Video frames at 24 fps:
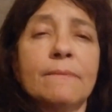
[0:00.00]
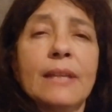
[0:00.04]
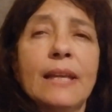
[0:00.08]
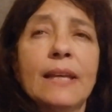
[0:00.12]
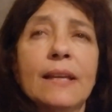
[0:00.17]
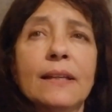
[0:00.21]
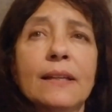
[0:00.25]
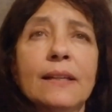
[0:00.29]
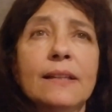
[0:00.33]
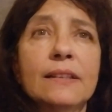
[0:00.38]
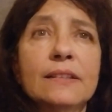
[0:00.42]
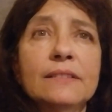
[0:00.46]

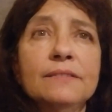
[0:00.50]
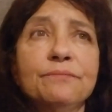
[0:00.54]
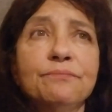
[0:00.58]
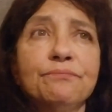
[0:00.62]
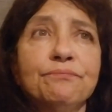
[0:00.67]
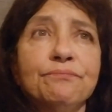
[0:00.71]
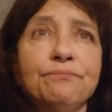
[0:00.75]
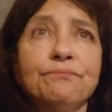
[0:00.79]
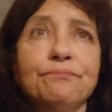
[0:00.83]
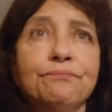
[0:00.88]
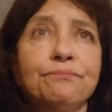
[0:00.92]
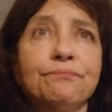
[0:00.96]
And,
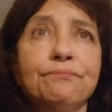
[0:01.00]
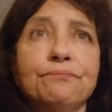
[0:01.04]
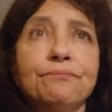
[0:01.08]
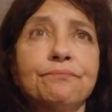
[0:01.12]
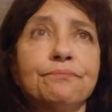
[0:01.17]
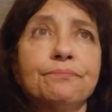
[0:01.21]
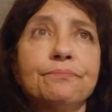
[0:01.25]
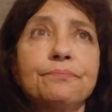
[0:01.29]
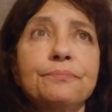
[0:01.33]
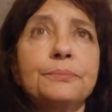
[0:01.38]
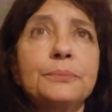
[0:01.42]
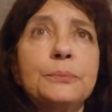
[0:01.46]

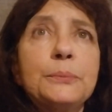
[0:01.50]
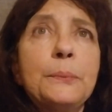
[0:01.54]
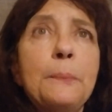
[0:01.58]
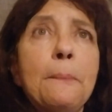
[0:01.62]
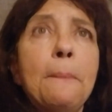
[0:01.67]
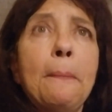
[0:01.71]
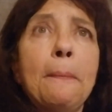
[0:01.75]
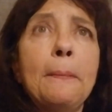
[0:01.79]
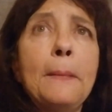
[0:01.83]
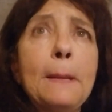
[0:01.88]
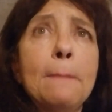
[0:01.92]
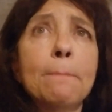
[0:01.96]

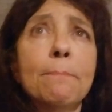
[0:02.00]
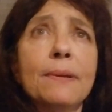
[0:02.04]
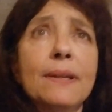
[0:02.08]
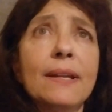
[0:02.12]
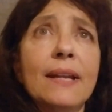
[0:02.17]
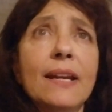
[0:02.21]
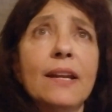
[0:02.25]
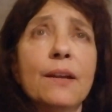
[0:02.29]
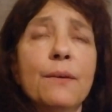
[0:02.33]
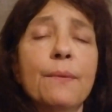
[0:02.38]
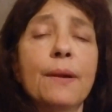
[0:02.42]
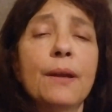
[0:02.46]
but
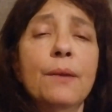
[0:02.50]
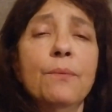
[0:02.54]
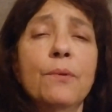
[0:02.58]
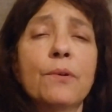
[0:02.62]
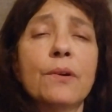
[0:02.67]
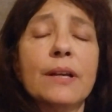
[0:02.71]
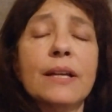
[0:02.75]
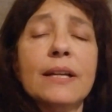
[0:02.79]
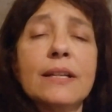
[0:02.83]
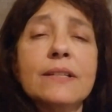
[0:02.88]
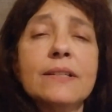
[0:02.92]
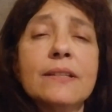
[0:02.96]
anyway,
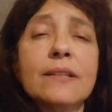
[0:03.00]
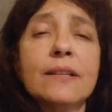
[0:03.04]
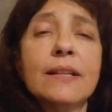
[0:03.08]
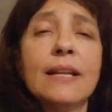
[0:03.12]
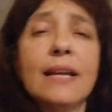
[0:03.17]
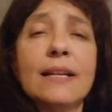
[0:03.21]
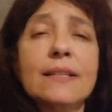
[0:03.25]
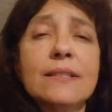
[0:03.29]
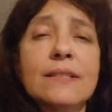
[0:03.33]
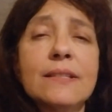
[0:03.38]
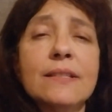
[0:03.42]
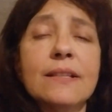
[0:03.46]
we'll get to
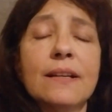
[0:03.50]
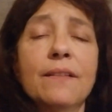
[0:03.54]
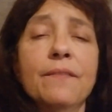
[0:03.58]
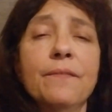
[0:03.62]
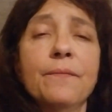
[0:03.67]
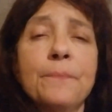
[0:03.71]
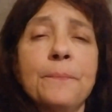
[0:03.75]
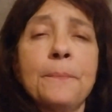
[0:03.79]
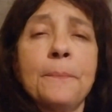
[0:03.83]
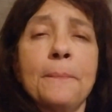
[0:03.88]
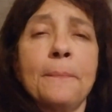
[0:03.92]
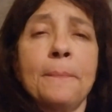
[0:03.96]
that stuff
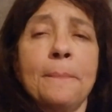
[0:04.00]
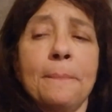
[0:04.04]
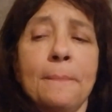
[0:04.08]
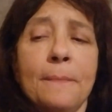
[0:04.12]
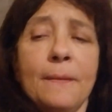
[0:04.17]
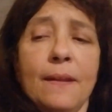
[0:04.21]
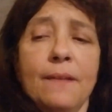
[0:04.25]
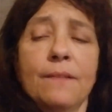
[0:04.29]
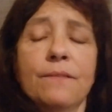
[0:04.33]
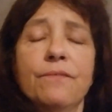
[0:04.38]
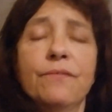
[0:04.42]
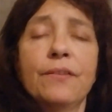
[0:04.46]

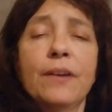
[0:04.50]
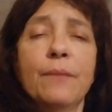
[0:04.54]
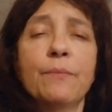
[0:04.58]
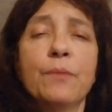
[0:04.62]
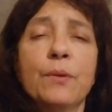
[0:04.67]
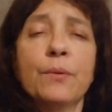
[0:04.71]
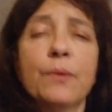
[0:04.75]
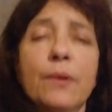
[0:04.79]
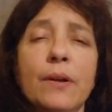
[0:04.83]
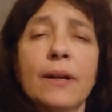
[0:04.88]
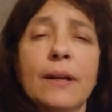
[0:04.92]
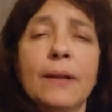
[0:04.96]
in
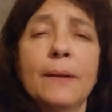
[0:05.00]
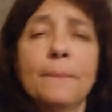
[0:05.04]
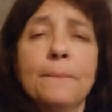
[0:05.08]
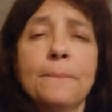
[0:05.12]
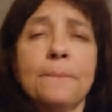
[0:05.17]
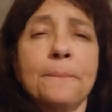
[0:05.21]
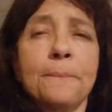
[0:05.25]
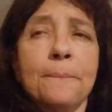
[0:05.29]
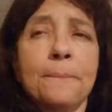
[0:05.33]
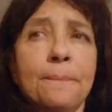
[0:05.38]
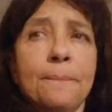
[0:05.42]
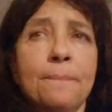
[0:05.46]
February,
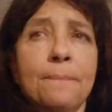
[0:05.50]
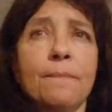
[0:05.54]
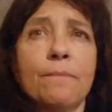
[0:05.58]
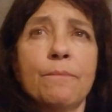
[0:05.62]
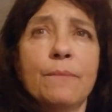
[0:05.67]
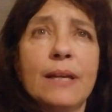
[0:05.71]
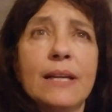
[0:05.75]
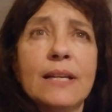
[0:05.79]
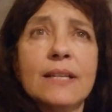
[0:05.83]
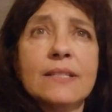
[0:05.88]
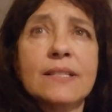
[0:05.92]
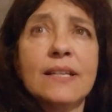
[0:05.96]

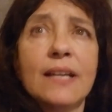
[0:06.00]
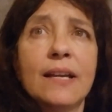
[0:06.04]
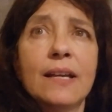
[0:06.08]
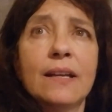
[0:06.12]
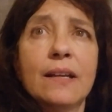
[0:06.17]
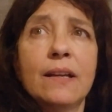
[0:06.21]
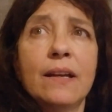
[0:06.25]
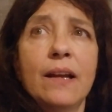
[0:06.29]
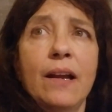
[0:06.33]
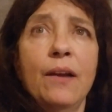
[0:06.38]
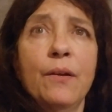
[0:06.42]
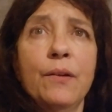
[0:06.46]
because
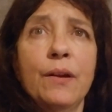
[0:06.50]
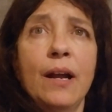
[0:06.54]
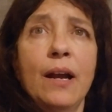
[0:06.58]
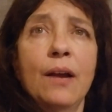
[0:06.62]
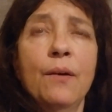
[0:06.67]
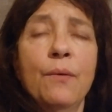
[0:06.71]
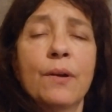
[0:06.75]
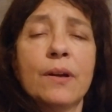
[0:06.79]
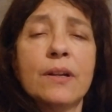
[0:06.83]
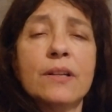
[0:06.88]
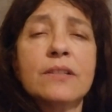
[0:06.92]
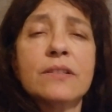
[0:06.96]
I
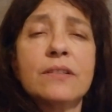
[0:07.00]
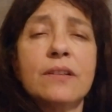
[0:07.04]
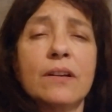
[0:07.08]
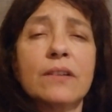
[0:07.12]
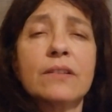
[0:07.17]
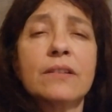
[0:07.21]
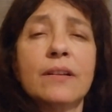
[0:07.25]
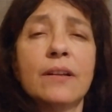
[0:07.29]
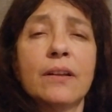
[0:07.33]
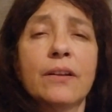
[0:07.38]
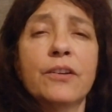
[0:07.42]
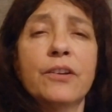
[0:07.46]
want to
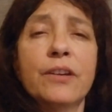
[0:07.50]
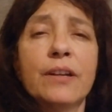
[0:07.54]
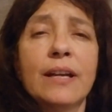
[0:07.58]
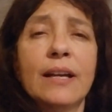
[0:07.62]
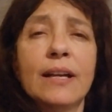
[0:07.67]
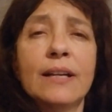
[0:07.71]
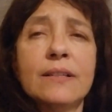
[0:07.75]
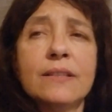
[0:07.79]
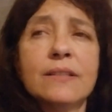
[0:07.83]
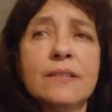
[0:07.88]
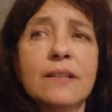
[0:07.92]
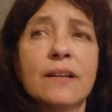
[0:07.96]
start telling you
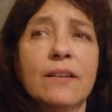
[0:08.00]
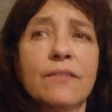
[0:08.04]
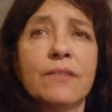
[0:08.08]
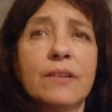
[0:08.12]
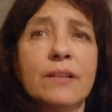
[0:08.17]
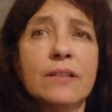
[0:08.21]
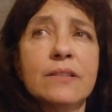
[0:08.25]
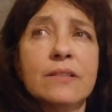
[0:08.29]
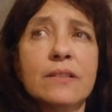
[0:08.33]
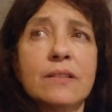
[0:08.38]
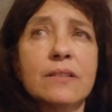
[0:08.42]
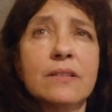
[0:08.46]
guys stuff,
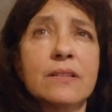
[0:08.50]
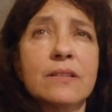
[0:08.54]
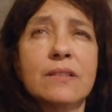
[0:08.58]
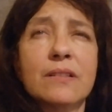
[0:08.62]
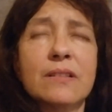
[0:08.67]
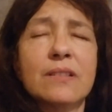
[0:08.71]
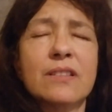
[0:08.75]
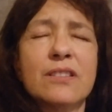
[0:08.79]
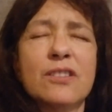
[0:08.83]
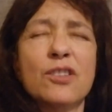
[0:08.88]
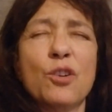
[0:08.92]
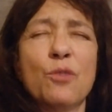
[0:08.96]
because there's
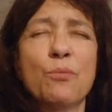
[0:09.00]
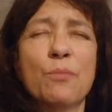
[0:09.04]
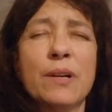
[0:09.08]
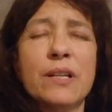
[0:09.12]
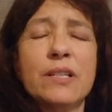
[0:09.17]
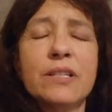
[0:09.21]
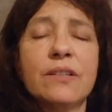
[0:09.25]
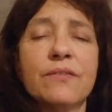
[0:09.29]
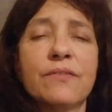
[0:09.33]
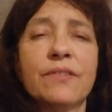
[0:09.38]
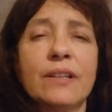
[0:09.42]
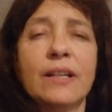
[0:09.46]
just so
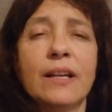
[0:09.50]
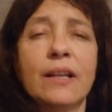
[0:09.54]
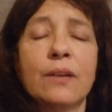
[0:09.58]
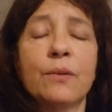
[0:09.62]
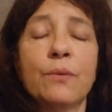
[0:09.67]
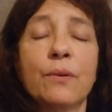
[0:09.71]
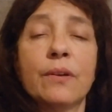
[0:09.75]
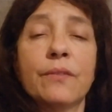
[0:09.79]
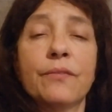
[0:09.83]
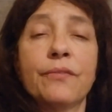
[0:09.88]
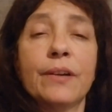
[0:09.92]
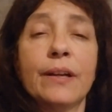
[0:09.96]
much of it. I
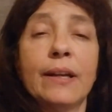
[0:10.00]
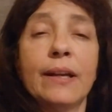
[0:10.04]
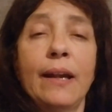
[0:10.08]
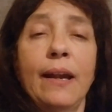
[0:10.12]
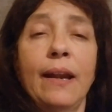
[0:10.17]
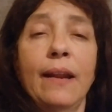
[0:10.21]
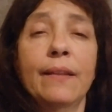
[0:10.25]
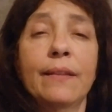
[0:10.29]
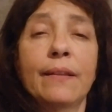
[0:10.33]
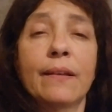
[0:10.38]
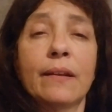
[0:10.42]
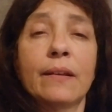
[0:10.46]
don't want to forget
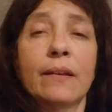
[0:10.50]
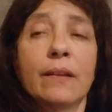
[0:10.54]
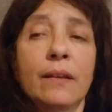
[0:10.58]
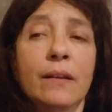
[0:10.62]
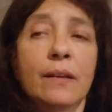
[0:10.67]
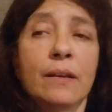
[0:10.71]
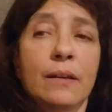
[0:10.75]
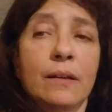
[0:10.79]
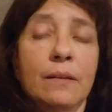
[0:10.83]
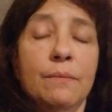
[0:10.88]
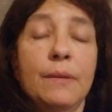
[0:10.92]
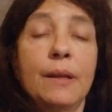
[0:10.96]
anything.
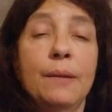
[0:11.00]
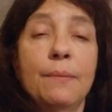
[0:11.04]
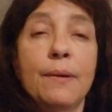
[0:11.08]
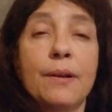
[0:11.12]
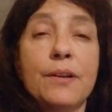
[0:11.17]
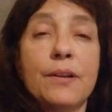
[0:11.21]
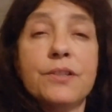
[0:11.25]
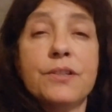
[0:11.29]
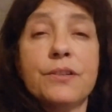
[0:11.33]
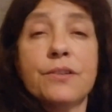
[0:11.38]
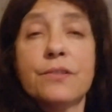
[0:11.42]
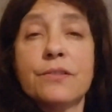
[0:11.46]
Maybe
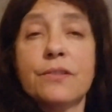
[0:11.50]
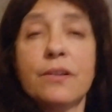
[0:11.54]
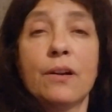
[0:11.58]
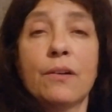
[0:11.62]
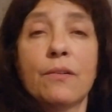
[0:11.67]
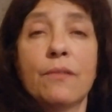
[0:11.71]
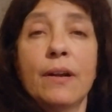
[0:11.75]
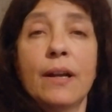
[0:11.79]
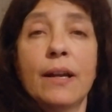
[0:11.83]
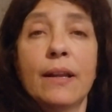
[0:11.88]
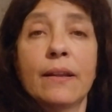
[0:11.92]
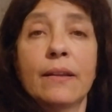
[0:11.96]
I should
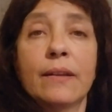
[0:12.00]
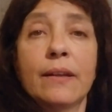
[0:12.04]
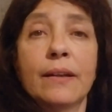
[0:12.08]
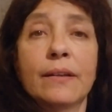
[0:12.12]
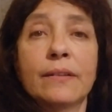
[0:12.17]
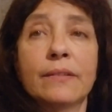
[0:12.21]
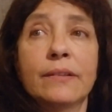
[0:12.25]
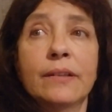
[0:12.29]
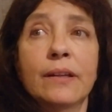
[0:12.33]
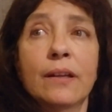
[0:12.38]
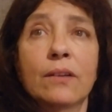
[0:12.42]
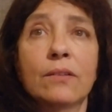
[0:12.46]
start writing
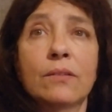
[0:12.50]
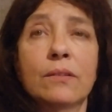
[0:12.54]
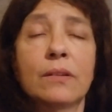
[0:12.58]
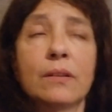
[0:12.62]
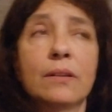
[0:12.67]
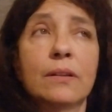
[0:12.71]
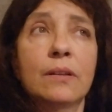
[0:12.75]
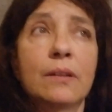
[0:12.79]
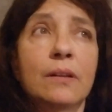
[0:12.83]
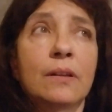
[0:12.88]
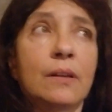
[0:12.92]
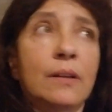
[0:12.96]
things
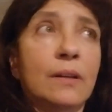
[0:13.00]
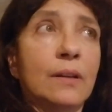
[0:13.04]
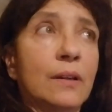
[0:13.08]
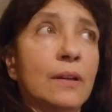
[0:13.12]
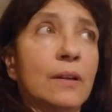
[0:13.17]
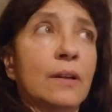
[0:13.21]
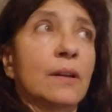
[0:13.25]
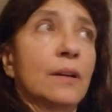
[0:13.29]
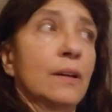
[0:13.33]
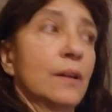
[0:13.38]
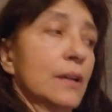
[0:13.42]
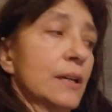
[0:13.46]
down.
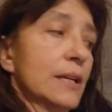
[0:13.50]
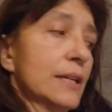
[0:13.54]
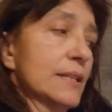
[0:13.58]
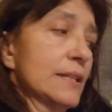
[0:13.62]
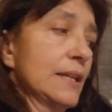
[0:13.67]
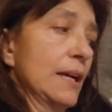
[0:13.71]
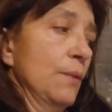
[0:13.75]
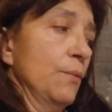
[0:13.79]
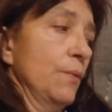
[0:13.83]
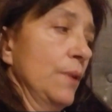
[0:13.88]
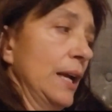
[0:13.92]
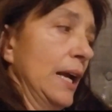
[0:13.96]

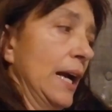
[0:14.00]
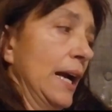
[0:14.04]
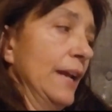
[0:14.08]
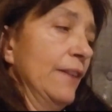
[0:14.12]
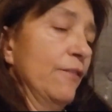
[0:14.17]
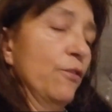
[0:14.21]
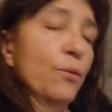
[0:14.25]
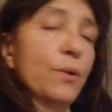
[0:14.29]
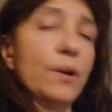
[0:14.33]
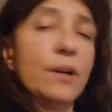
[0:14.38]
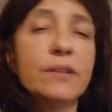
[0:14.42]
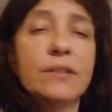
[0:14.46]
Because I
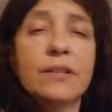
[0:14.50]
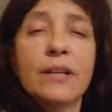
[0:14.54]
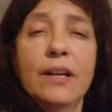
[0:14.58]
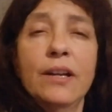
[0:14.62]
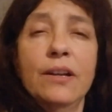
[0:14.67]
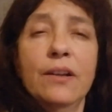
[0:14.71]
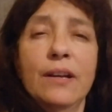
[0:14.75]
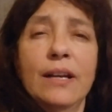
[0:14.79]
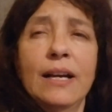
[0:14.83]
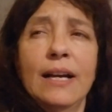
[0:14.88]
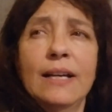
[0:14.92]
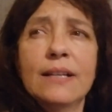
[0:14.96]
even want to tell
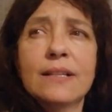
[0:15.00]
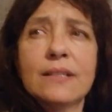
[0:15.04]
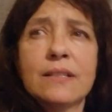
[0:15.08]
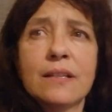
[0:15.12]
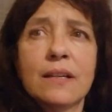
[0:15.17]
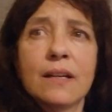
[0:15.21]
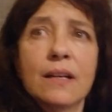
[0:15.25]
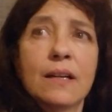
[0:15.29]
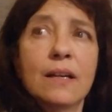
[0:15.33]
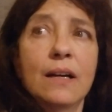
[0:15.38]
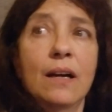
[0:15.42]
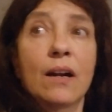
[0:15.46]
you guys,
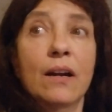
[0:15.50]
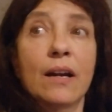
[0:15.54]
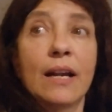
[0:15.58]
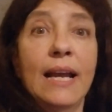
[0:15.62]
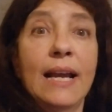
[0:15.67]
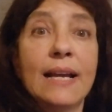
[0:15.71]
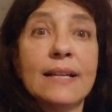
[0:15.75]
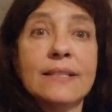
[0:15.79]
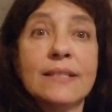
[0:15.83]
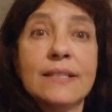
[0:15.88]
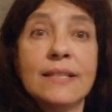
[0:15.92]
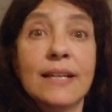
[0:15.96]
our
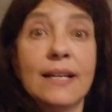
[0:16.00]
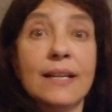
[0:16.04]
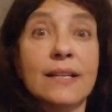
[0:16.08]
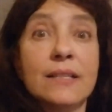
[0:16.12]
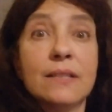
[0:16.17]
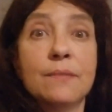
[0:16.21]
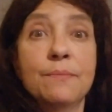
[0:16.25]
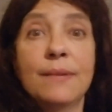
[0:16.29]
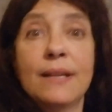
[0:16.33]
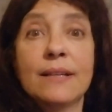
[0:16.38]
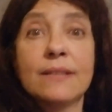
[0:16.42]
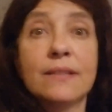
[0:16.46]
last
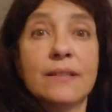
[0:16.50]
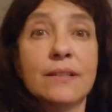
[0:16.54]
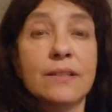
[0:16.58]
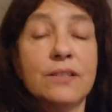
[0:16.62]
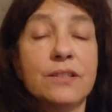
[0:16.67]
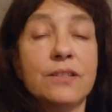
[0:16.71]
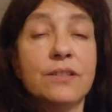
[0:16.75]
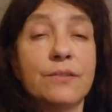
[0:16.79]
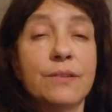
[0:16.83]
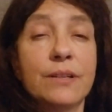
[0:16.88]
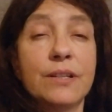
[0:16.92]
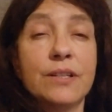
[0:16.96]
text
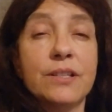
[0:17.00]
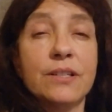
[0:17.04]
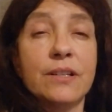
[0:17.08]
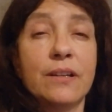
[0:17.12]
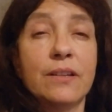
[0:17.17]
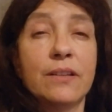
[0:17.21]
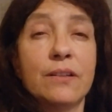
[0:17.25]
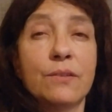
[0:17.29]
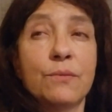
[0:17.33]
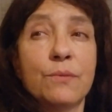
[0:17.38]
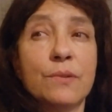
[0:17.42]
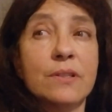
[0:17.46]
message to each
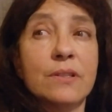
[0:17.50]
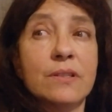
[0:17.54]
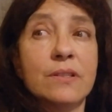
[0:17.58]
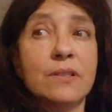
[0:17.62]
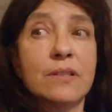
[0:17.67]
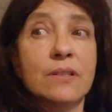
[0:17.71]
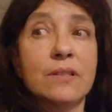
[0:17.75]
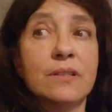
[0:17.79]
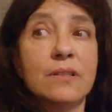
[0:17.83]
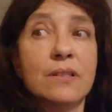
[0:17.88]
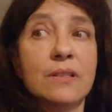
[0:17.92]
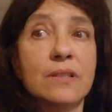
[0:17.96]
other was
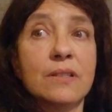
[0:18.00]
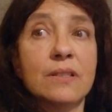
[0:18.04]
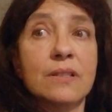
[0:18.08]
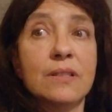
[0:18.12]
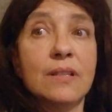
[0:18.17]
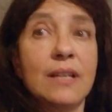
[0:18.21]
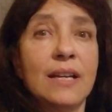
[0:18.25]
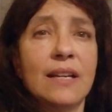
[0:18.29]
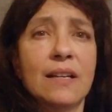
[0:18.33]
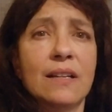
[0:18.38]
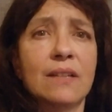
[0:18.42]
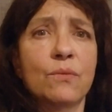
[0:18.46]
just
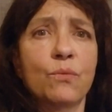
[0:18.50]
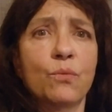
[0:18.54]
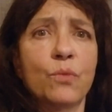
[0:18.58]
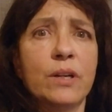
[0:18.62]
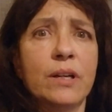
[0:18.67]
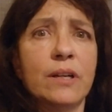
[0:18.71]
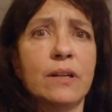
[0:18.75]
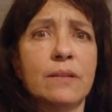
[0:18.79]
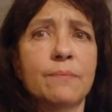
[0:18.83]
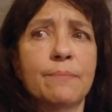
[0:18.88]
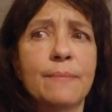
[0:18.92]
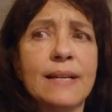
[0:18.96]
insane.
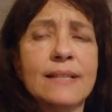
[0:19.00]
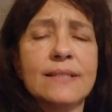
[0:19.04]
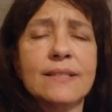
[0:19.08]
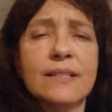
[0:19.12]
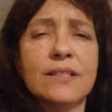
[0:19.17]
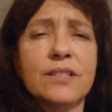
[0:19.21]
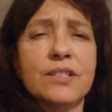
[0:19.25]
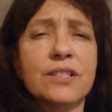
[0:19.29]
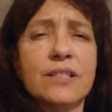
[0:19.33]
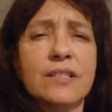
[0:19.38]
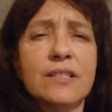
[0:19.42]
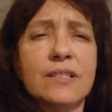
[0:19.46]
Weird
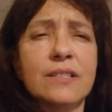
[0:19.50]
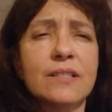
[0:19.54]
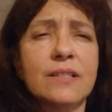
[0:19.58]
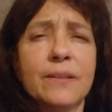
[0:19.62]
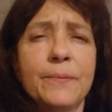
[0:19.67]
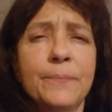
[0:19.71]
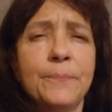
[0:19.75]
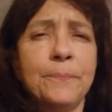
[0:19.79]
messages.